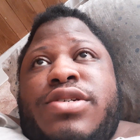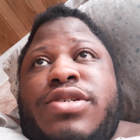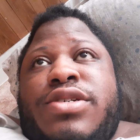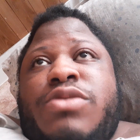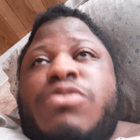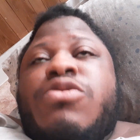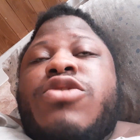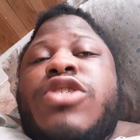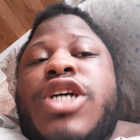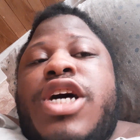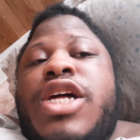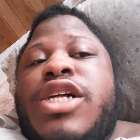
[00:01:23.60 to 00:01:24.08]

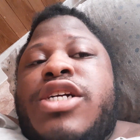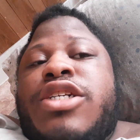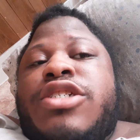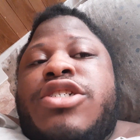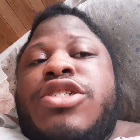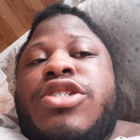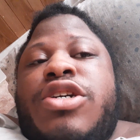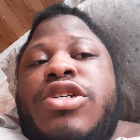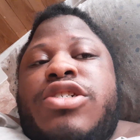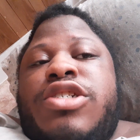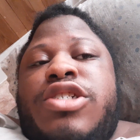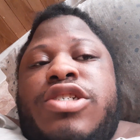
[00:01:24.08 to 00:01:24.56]
what kind of
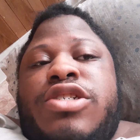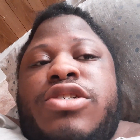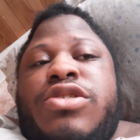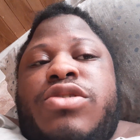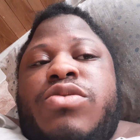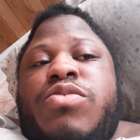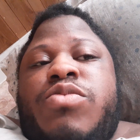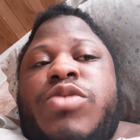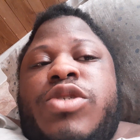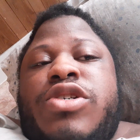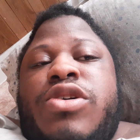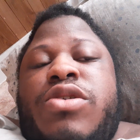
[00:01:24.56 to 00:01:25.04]
journey
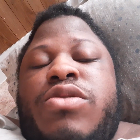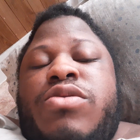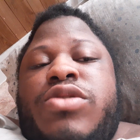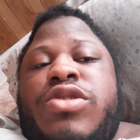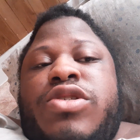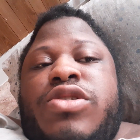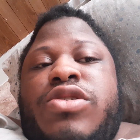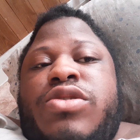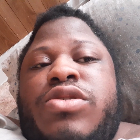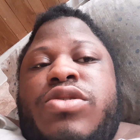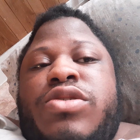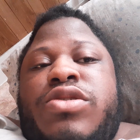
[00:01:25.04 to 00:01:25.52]
he'll be going
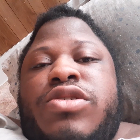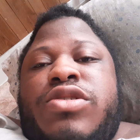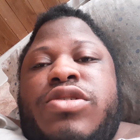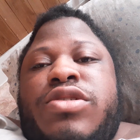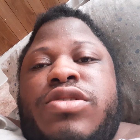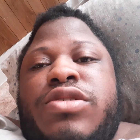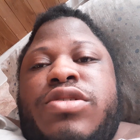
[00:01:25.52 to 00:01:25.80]
on.